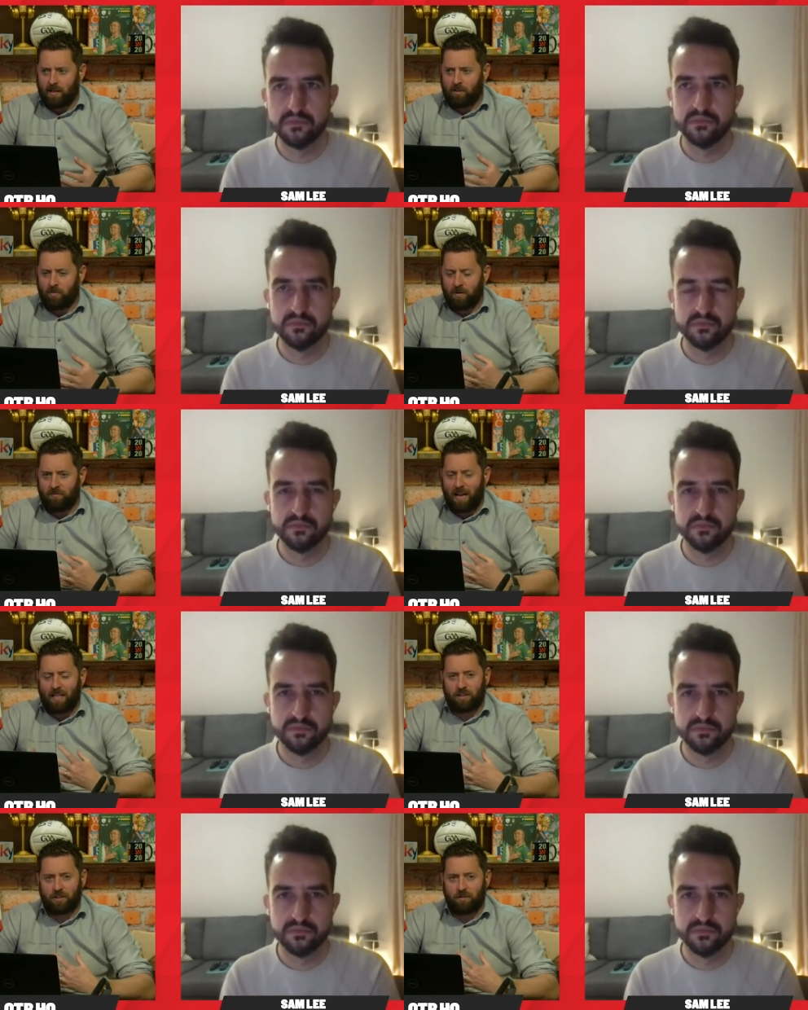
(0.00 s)
Speaker 1: There have been
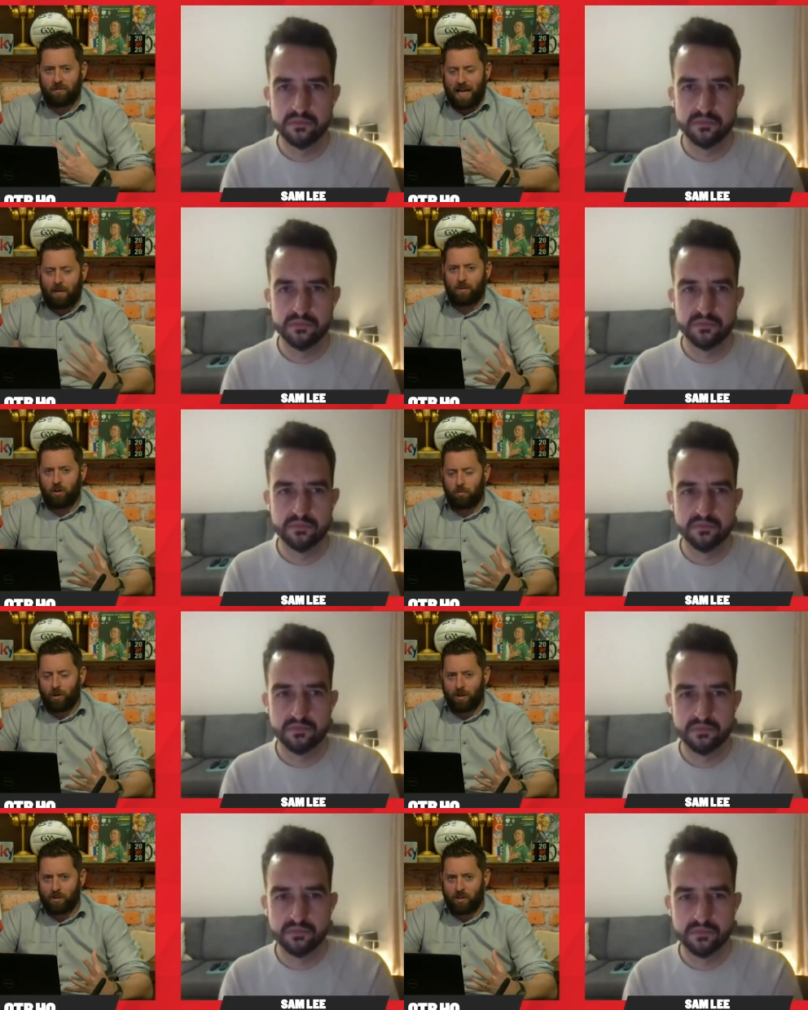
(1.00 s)
flashes of absolute
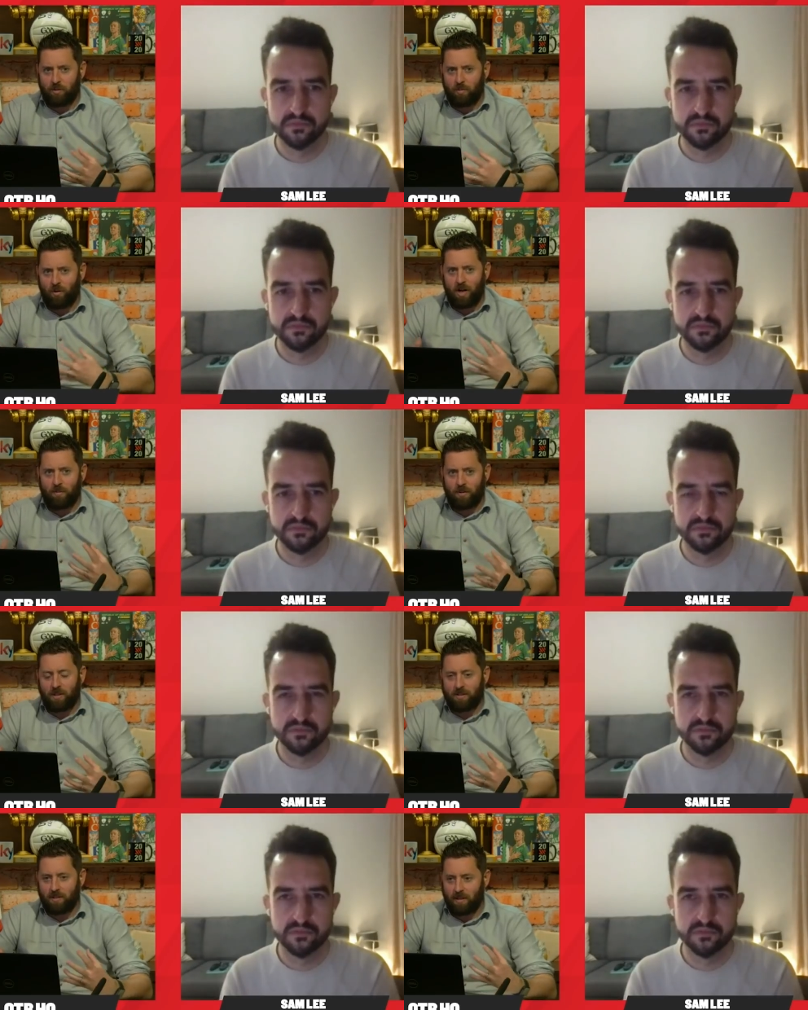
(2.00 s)
brilliance, and you've been writing about
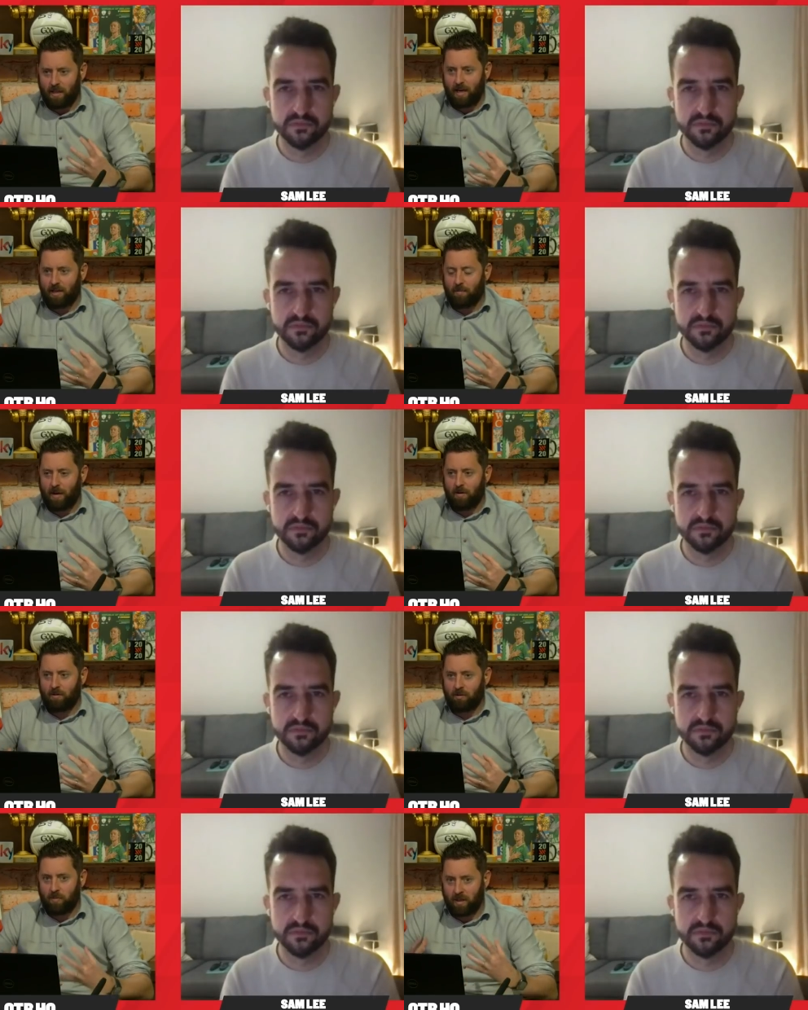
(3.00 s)
this in The Athletic,
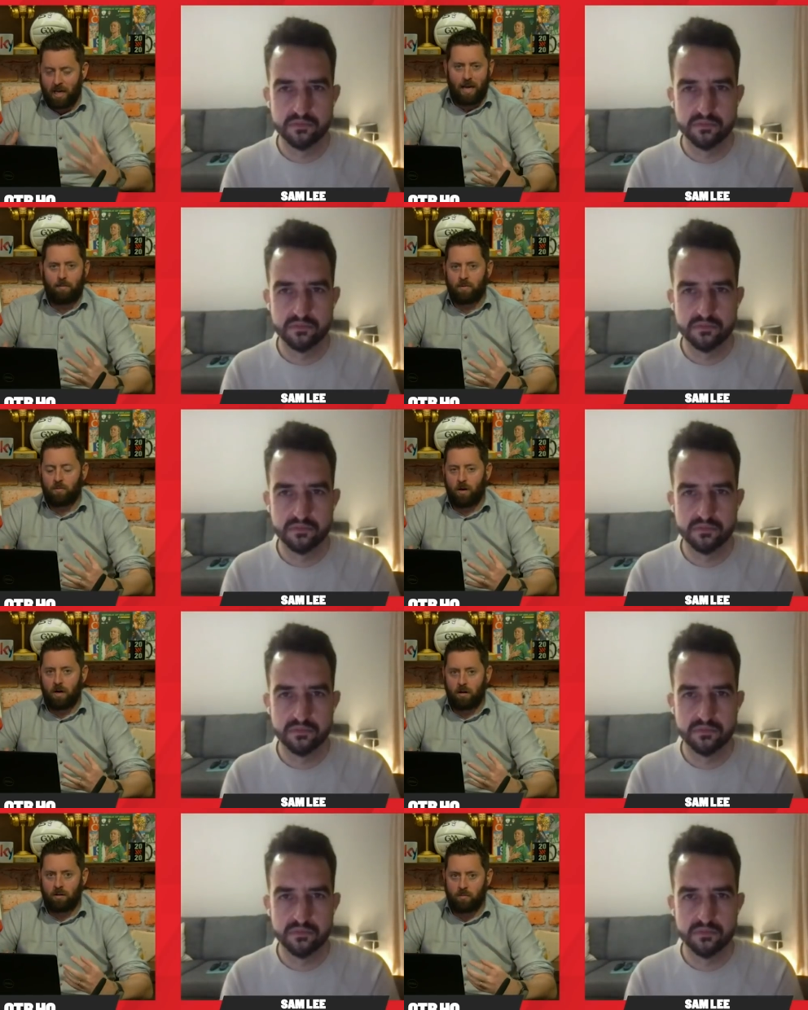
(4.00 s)
about there have been games
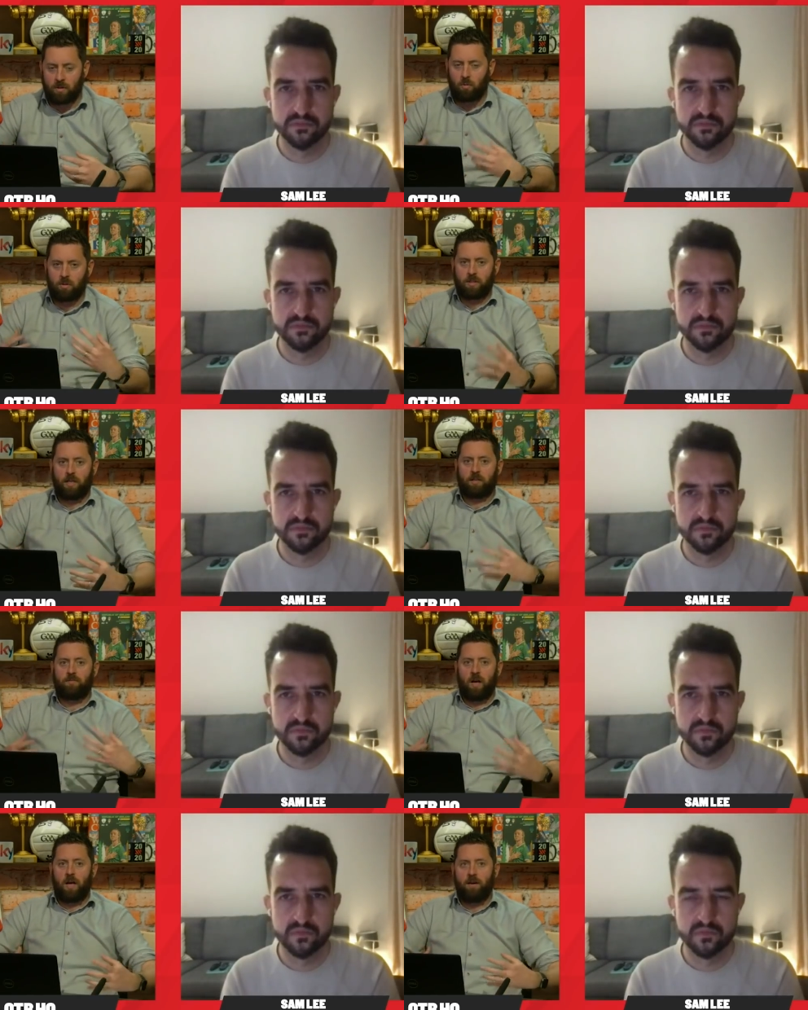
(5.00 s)
where they've been scoring 6,
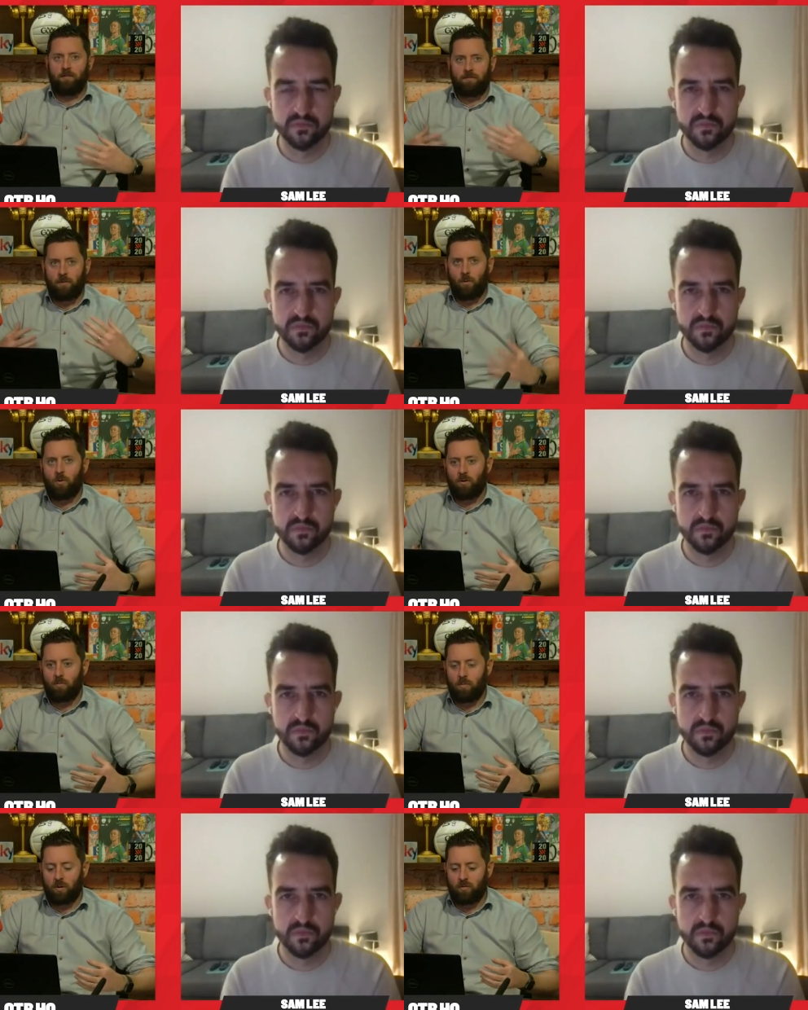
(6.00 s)
5, 4,
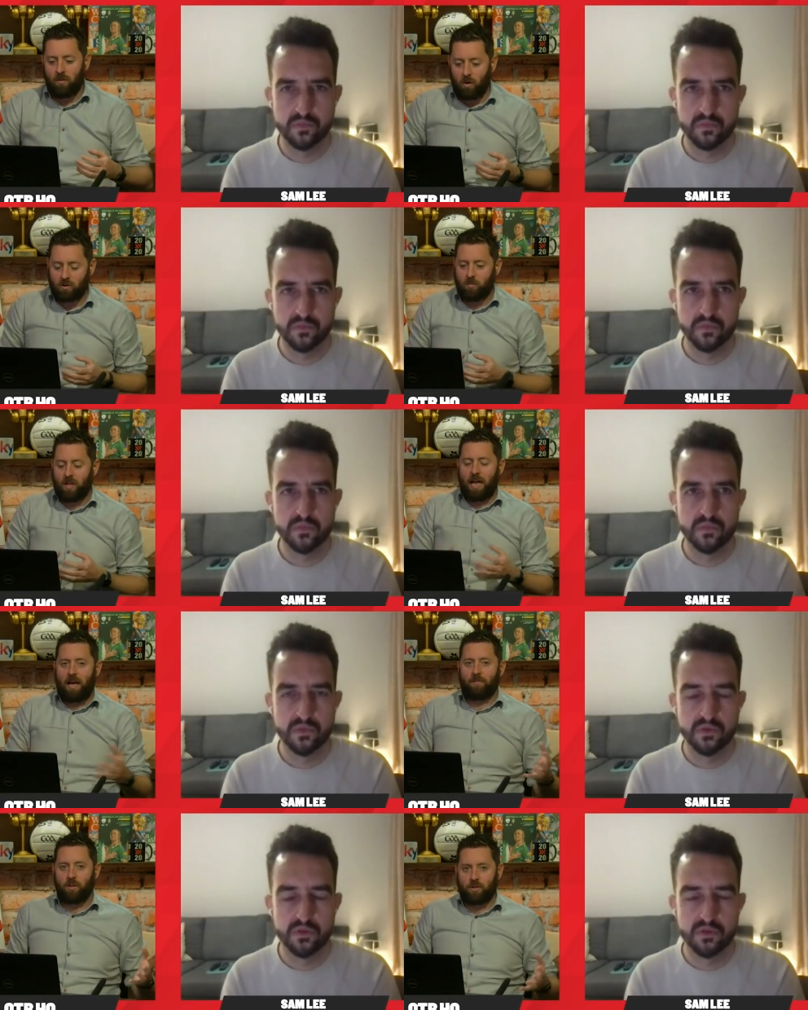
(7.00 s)
but there have also been
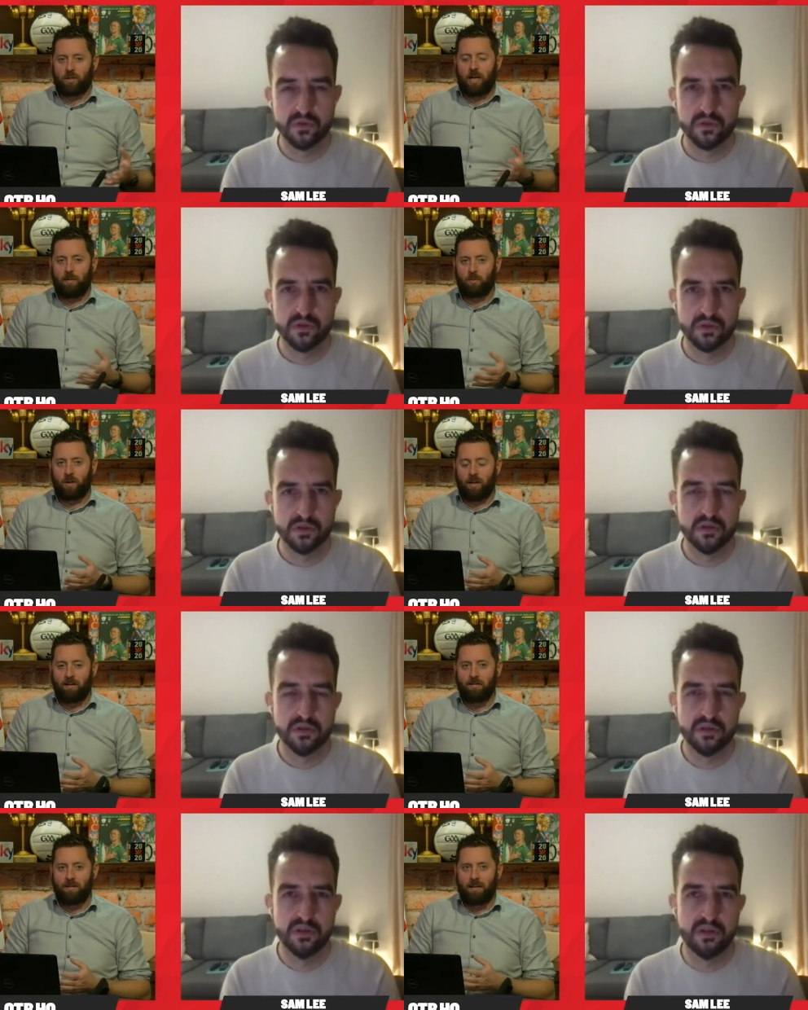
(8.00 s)
half a dozen games where
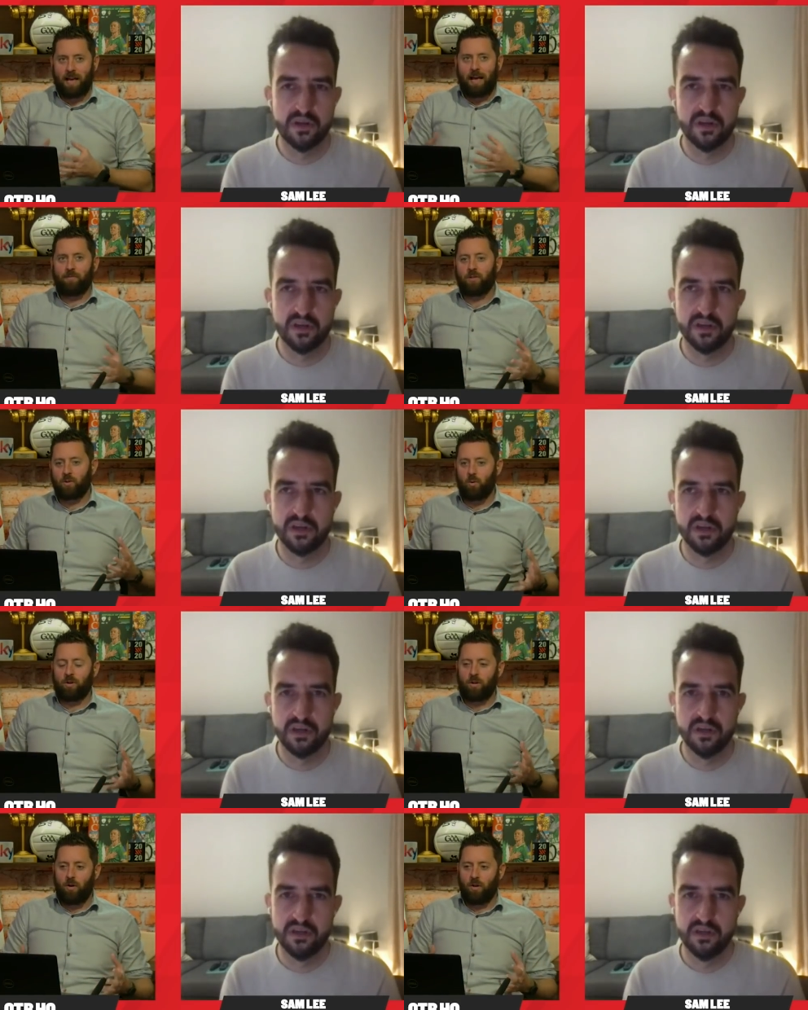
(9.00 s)
they haven't scored
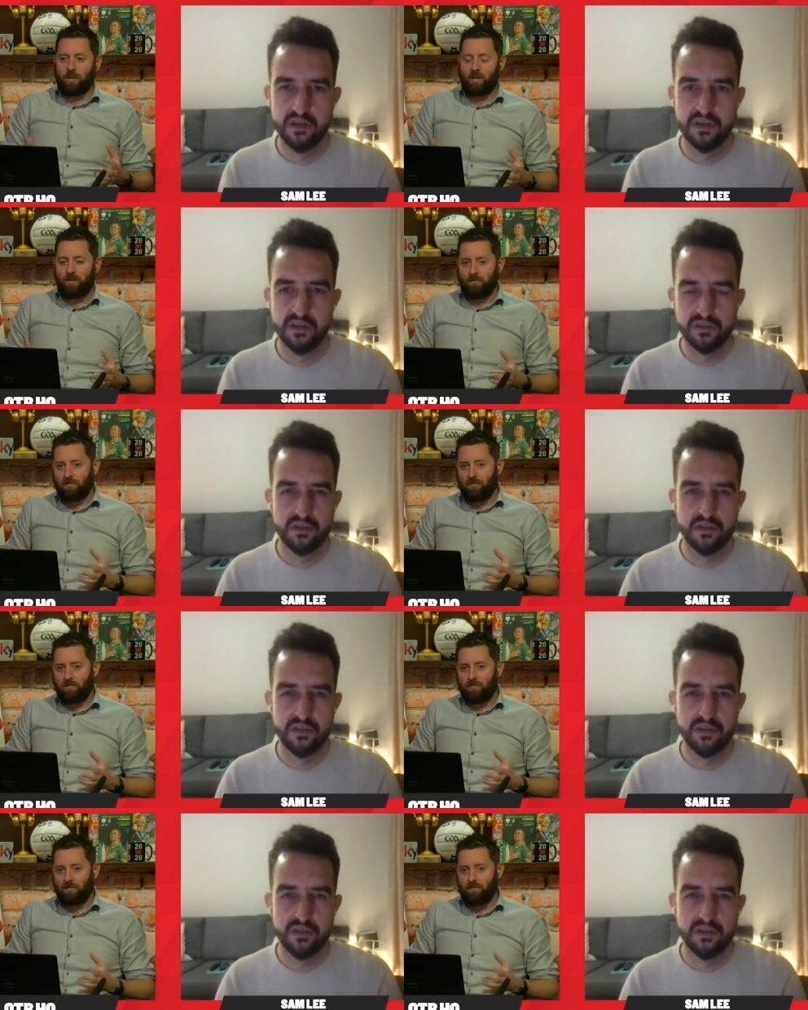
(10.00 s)
at all, and they've